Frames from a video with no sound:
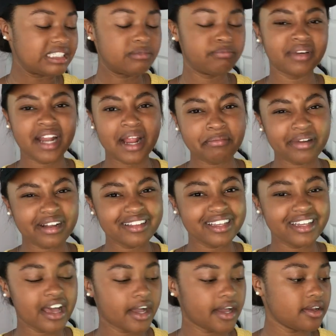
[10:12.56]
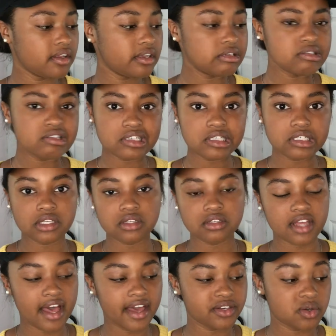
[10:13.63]
but I'm probably not gonna use it
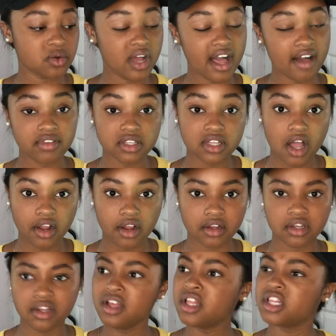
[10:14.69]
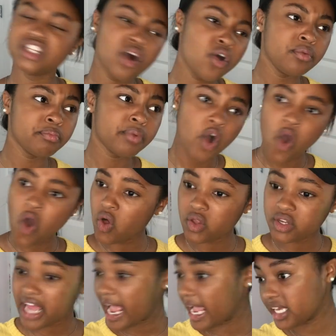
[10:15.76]
because I don't have a locker. Lo and
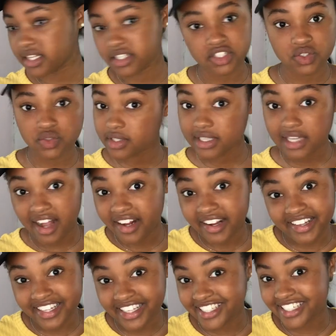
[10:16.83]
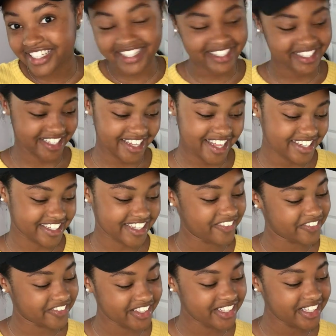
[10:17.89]
behold, I get to use a locker this year, so that's
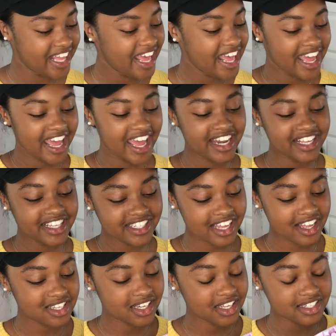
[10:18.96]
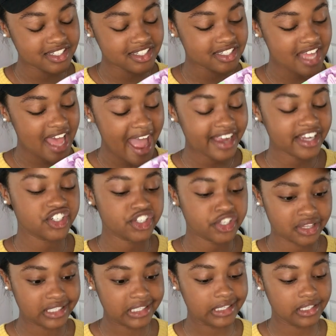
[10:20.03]
helpful. And it's out, it's
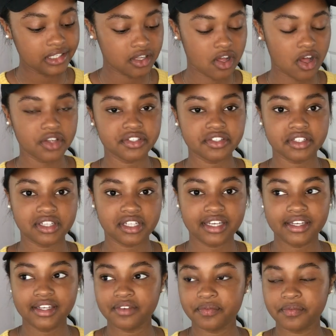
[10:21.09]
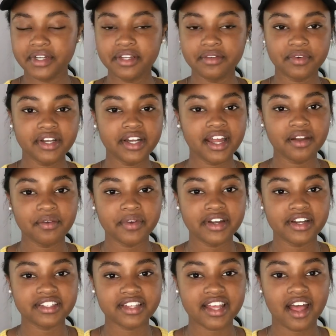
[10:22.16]
actually, alsoly, what, what kind of
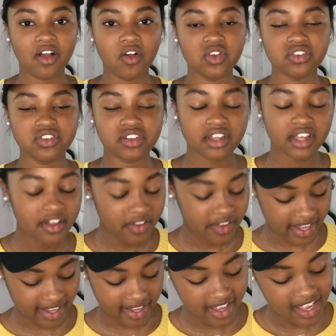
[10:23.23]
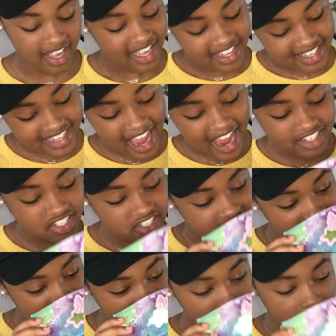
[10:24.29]
word is that, alsoly? Okay. It's actually
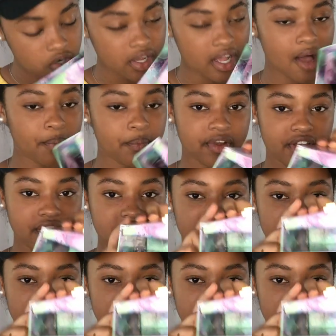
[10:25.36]
just a little cup where you